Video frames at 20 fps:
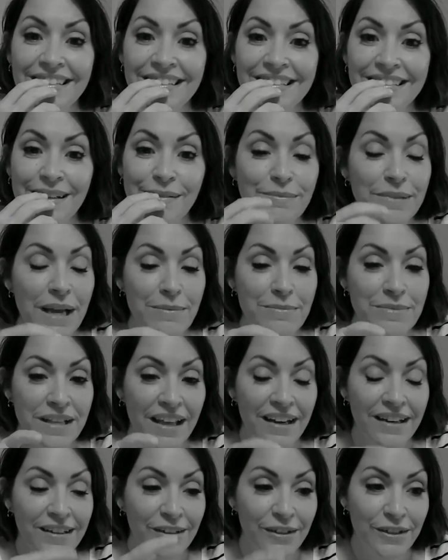sometimes
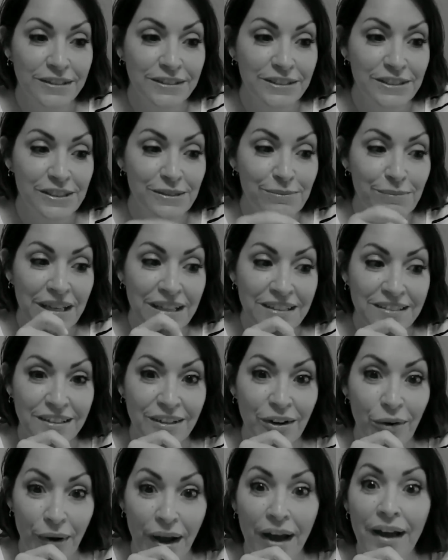that encourages me to
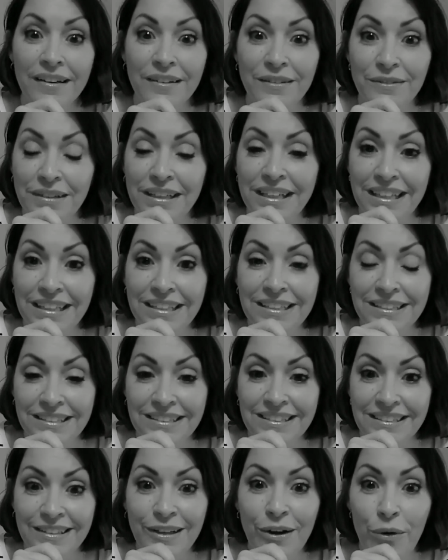go ahead and read
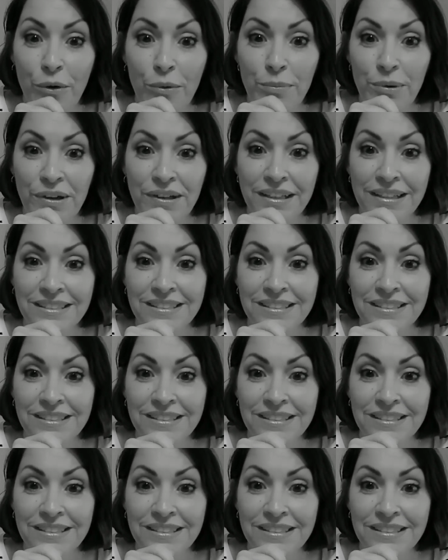the whole book.